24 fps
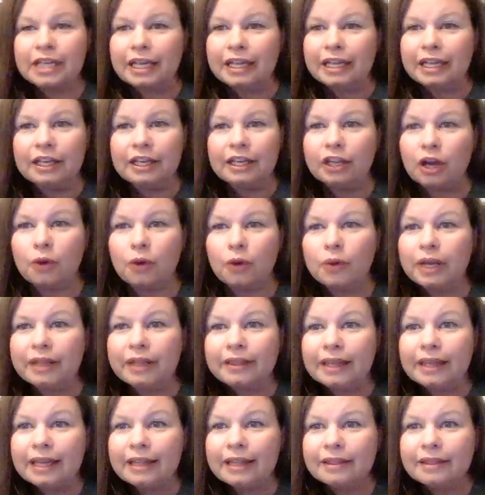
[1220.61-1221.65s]
you know,
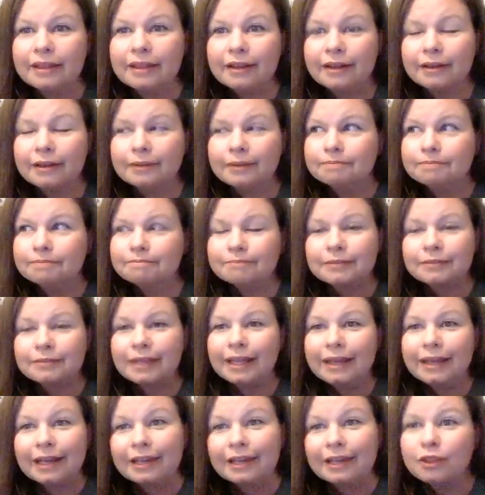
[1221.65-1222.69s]
in in the
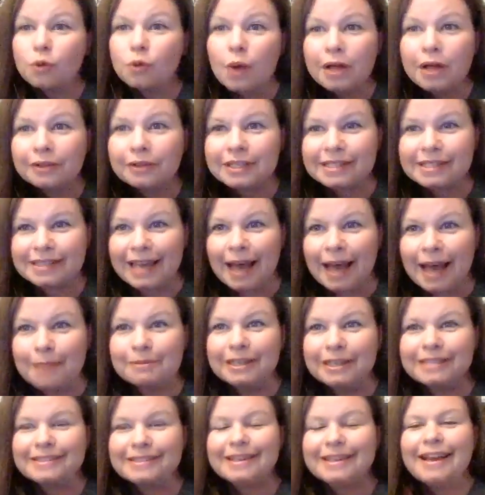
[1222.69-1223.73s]
in the wellness
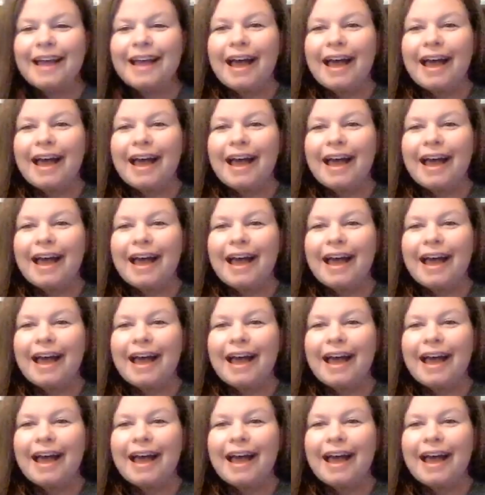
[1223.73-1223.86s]
cabinet,